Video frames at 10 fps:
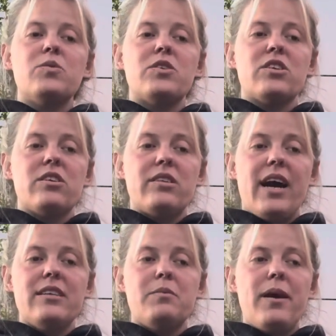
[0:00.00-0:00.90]
which includes
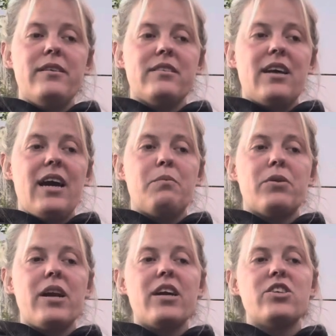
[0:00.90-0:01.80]
ad spend, design,
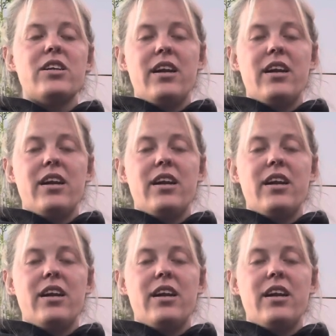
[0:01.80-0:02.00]
production,